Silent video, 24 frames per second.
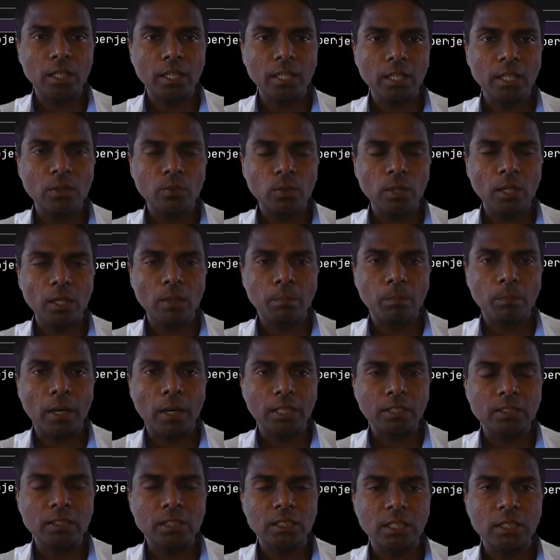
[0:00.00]
again we are
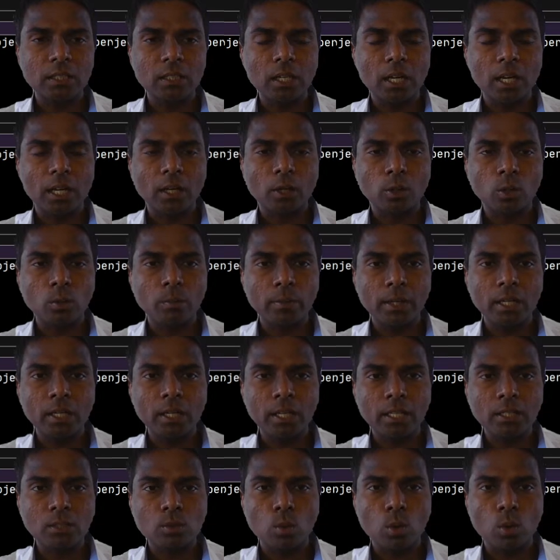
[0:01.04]
passing
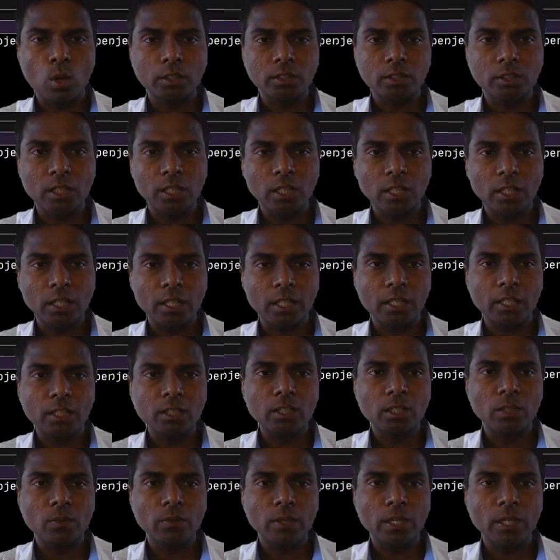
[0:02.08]
argument as logical
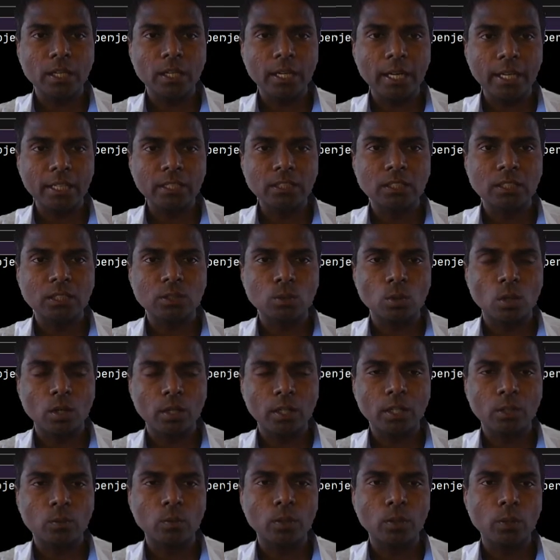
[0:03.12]
condition where x is
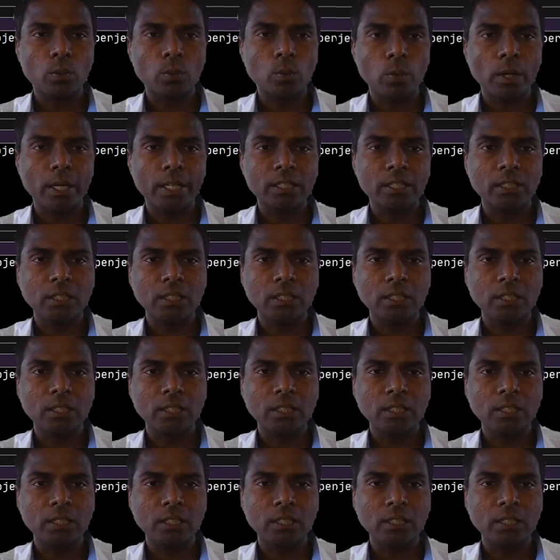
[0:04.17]
not equal to y.